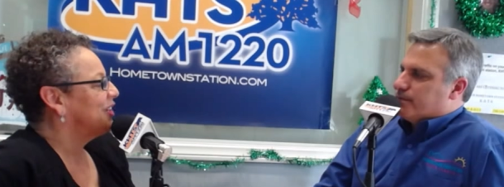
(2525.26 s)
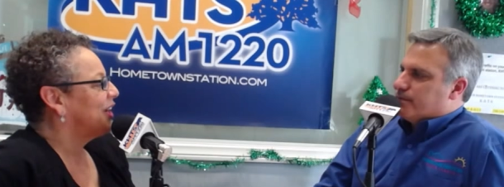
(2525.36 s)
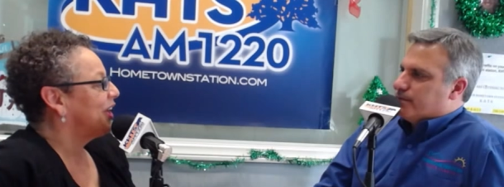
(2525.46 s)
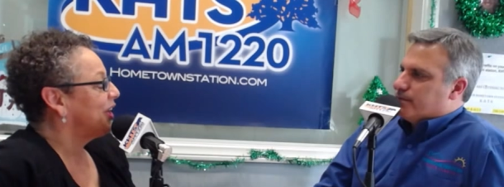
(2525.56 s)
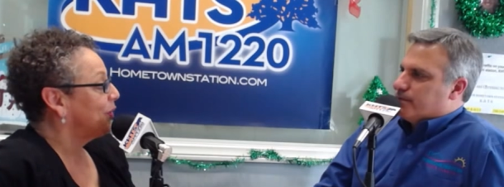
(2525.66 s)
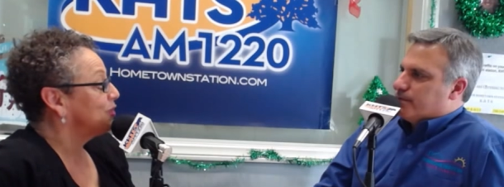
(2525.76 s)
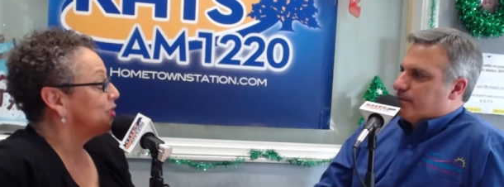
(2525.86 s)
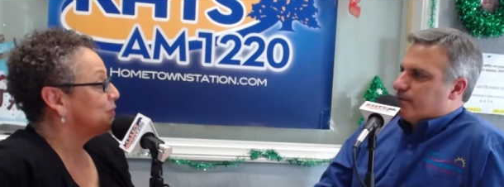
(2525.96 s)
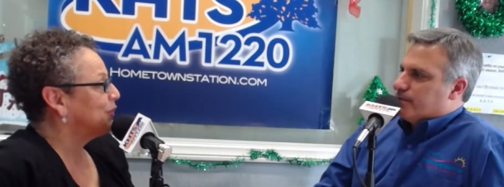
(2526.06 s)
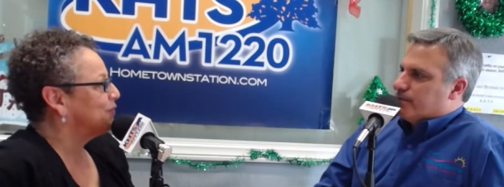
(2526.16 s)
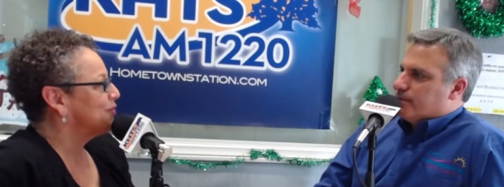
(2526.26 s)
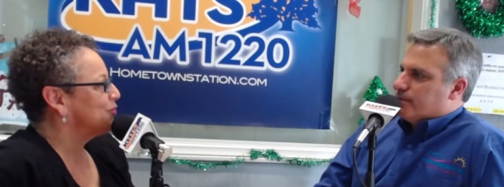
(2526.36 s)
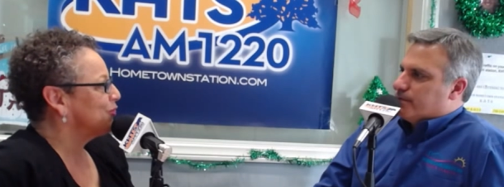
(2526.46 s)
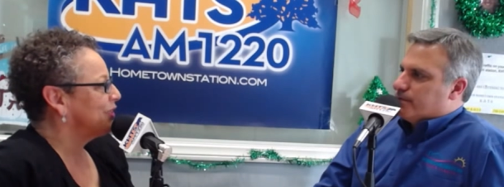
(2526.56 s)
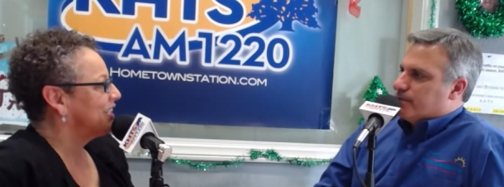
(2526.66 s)
Speaker 1: helped us put up the
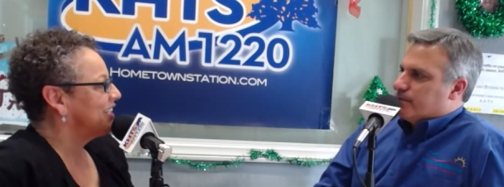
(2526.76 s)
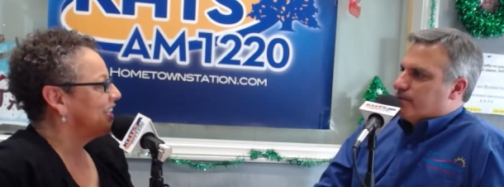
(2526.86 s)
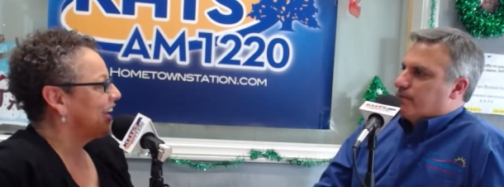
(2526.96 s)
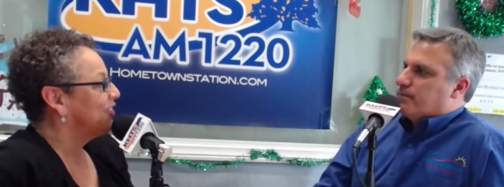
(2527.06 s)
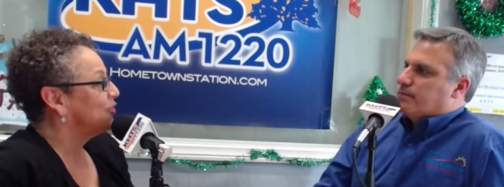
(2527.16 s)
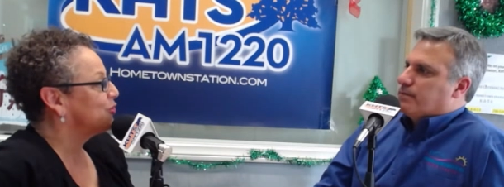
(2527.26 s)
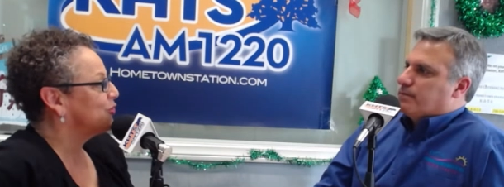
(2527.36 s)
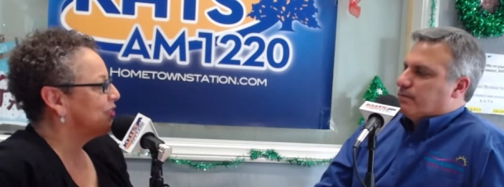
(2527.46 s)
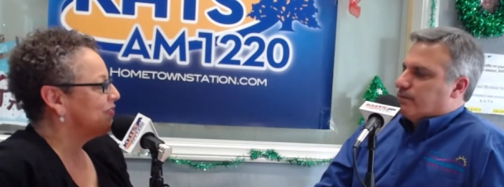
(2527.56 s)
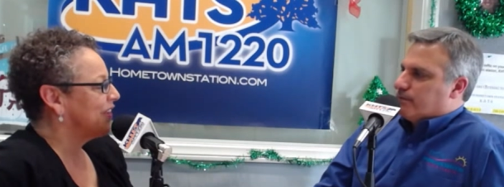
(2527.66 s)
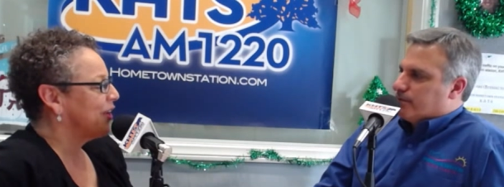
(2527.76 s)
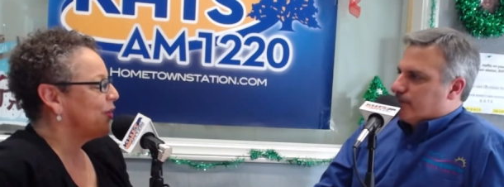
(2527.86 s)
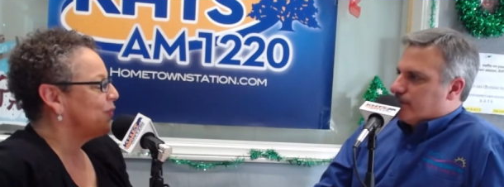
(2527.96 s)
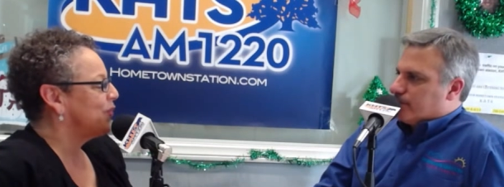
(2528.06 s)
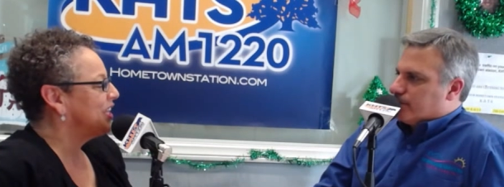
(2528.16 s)
tree and the tree fell and
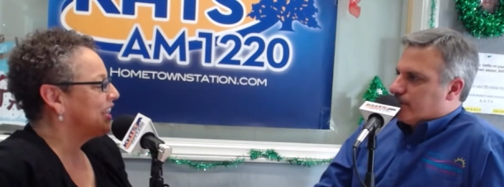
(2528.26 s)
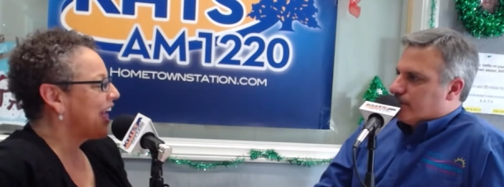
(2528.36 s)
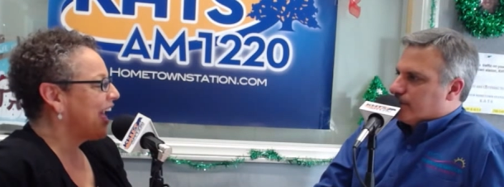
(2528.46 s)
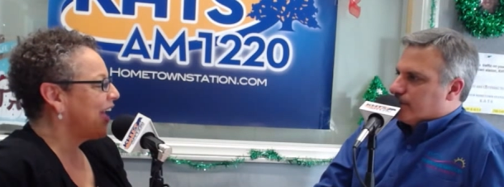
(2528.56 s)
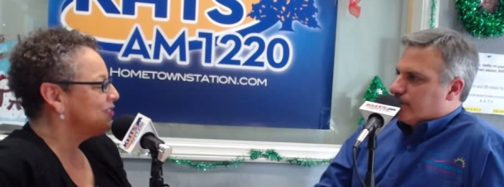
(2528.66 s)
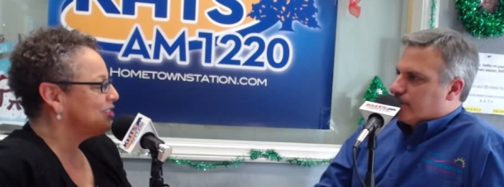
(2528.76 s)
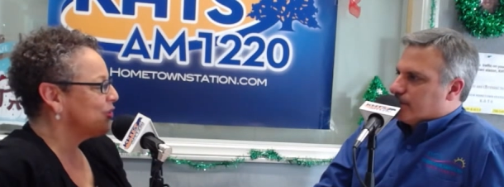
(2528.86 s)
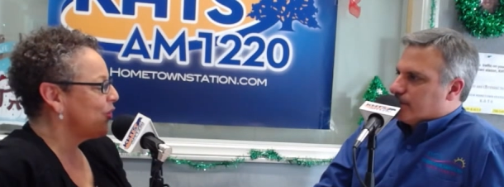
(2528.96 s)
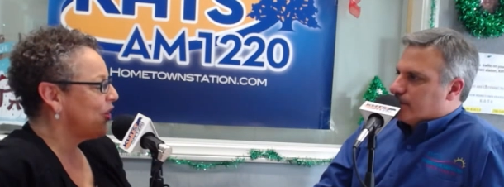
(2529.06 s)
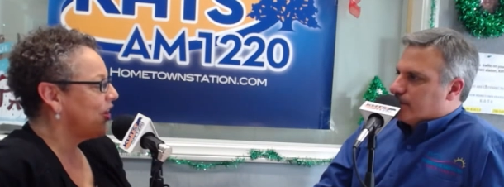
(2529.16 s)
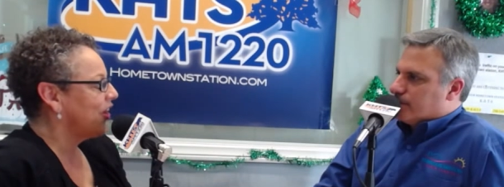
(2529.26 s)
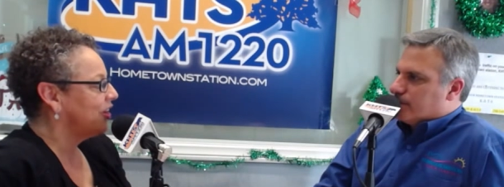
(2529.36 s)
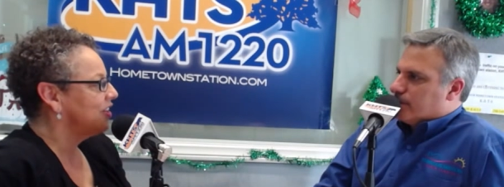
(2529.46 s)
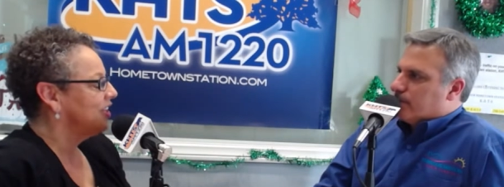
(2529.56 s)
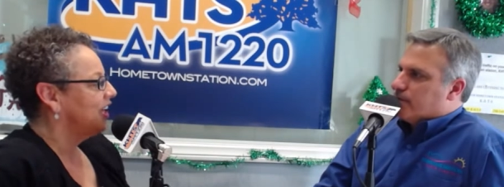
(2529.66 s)
we laughed so
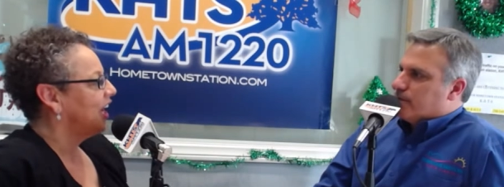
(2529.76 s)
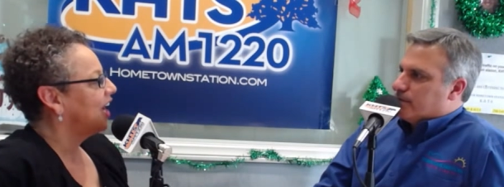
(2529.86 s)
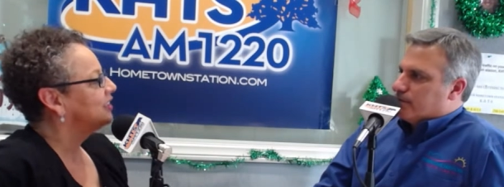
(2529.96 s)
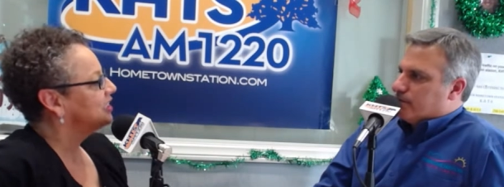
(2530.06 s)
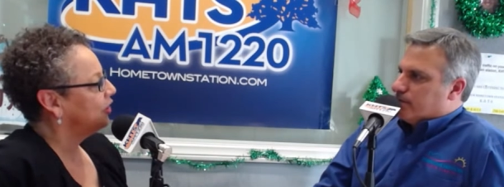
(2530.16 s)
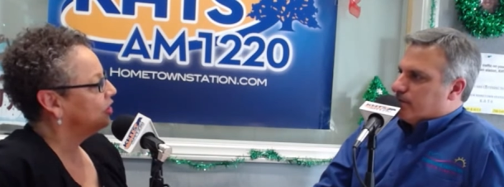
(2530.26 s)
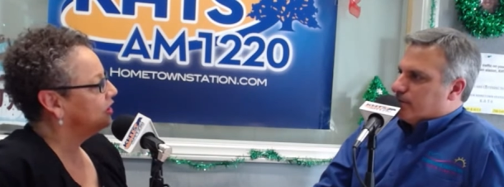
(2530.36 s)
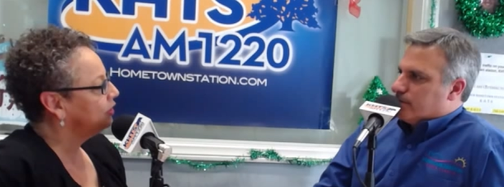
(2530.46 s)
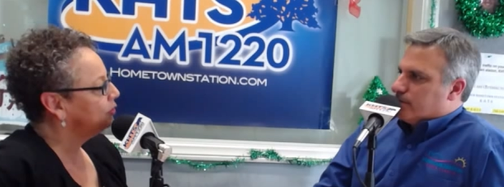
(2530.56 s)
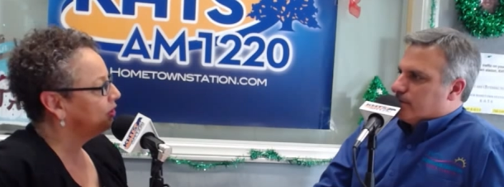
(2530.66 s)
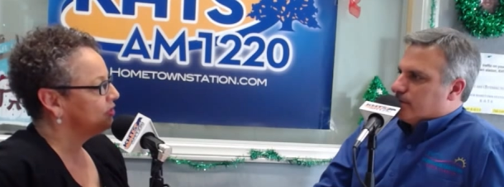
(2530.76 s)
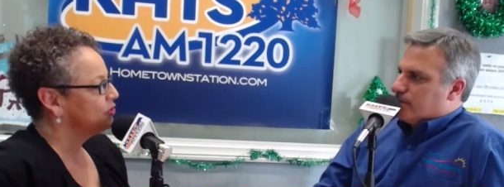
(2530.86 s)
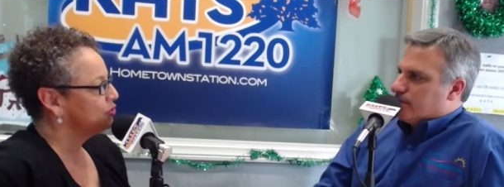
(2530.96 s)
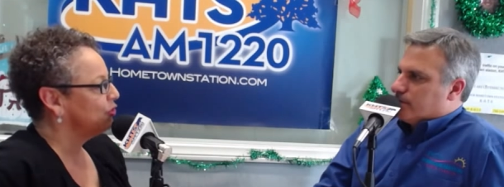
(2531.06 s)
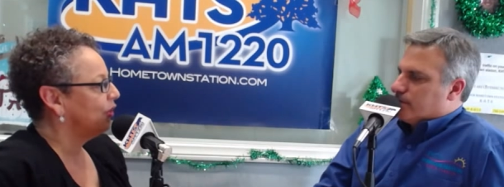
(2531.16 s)
hard? I tell a little bit of a
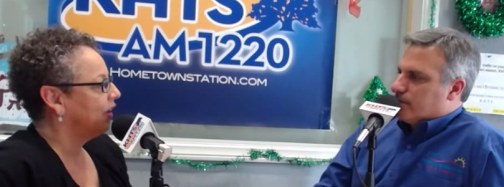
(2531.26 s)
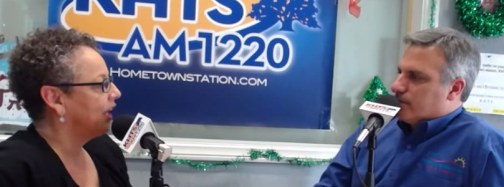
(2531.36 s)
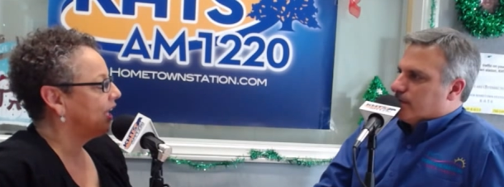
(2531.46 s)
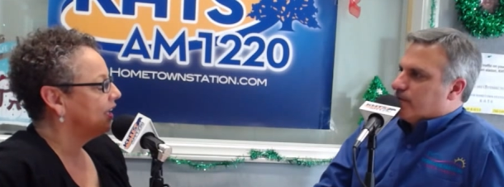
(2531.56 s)
story,